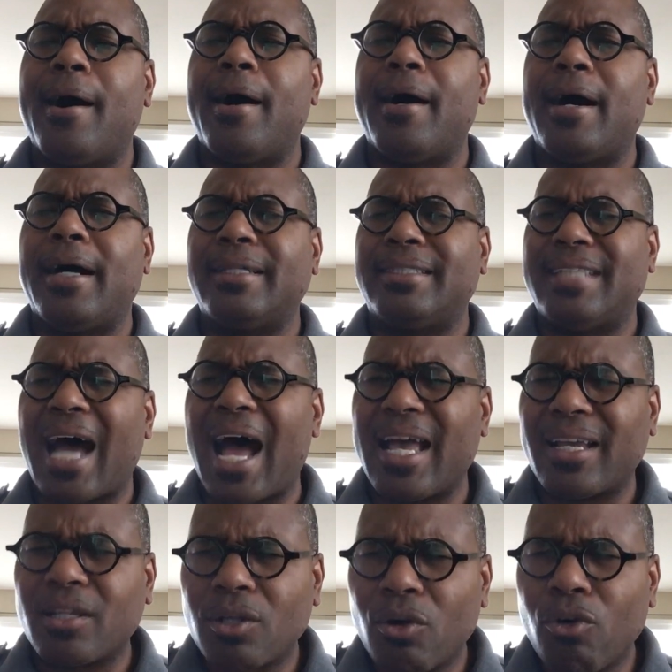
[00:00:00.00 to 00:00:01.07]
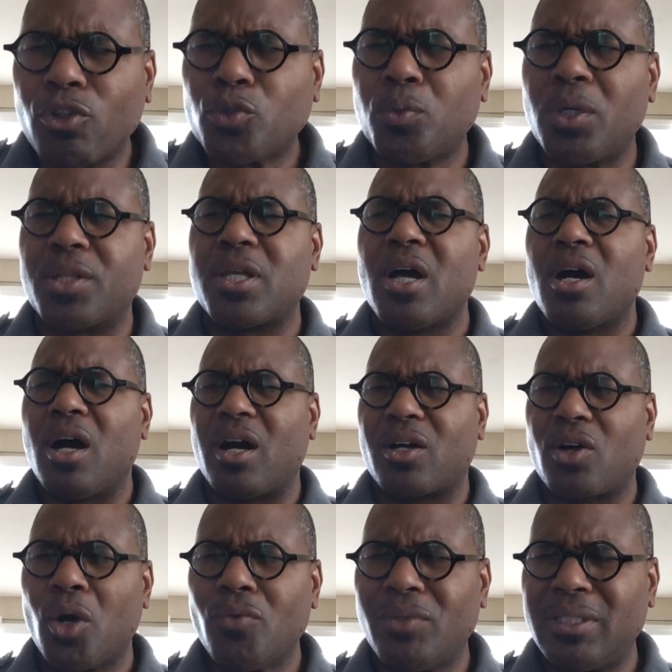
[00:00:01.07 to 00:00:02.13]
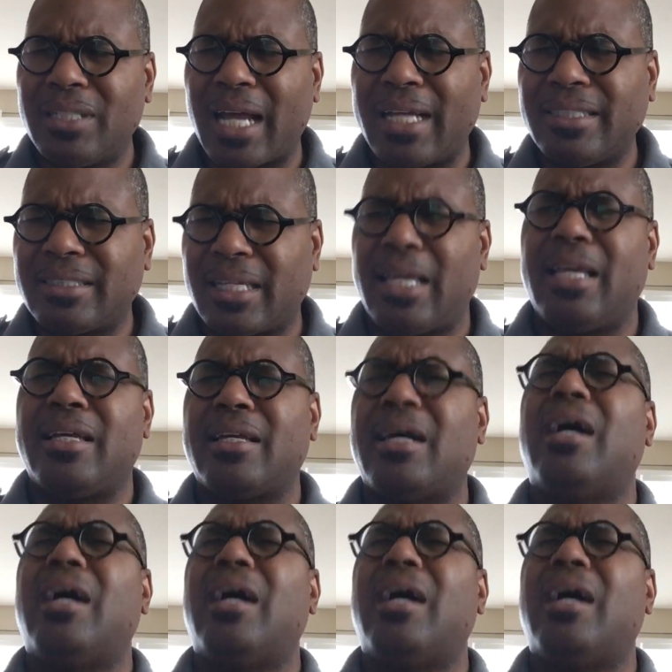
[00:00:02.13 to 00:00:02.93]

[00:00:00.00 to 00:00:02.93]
uh, diagnosed with uh, COVID 19.